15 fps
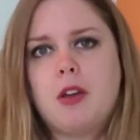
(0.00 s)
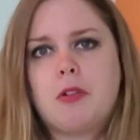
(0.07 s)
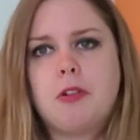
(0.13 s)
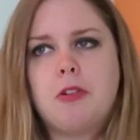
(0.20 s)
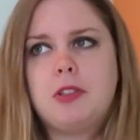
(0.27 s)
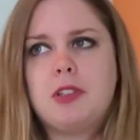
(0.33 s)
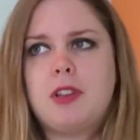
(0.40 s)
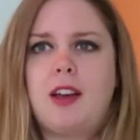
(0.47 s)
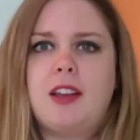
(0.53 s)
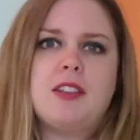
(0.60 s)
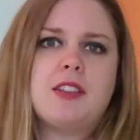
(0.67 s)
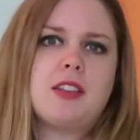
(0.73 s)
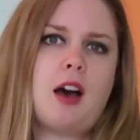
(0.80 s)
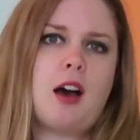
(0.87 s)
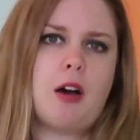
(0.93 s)
cruise
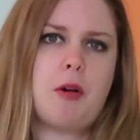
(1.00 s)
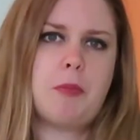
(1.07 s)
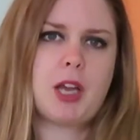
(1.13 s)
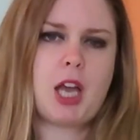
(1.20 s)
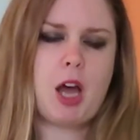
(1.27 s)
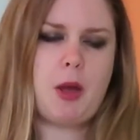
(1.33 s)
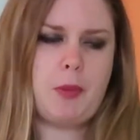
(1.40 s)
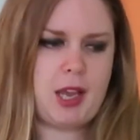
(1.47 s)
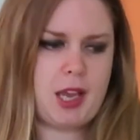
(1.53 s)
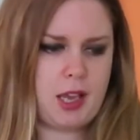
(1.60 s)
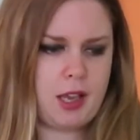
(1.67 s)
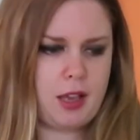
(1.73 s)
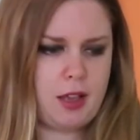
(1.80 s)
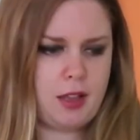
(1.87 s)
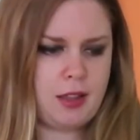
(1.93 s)
lines are
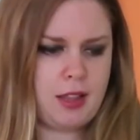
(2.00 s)
becoming,